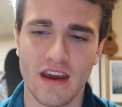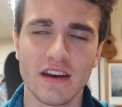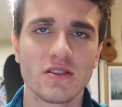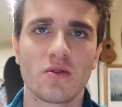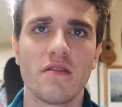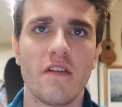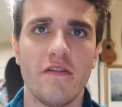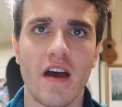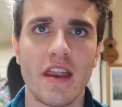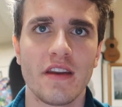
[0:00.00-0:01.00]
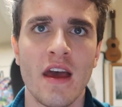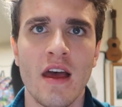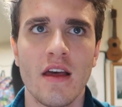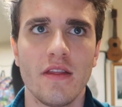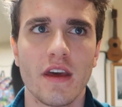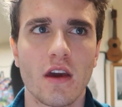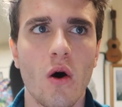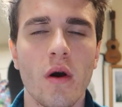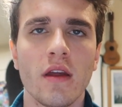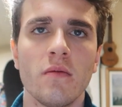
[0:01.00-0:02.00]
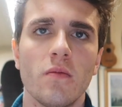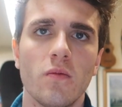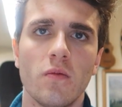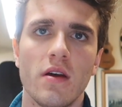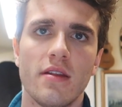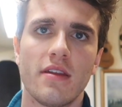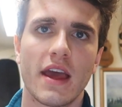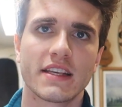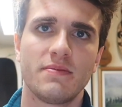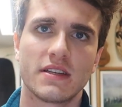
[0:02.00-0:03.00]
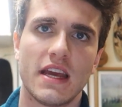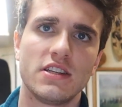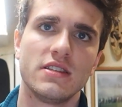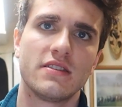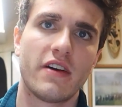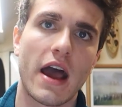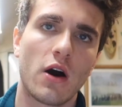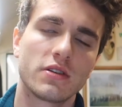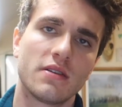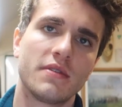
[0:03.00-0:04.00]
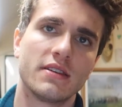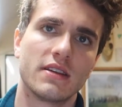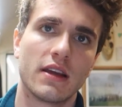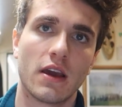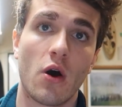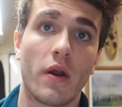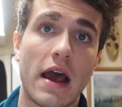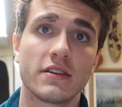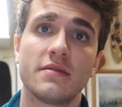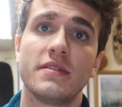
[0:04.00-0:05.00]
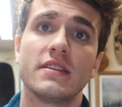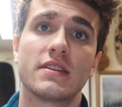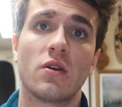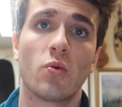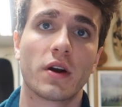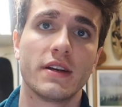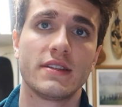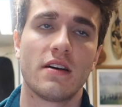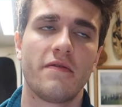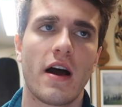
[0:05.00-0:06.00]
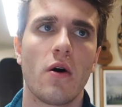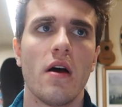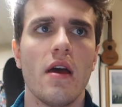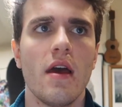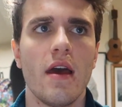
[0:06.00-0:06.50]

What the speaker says: any sort of event, they go in with expectations of how something's going to go and how something's going to work itself out.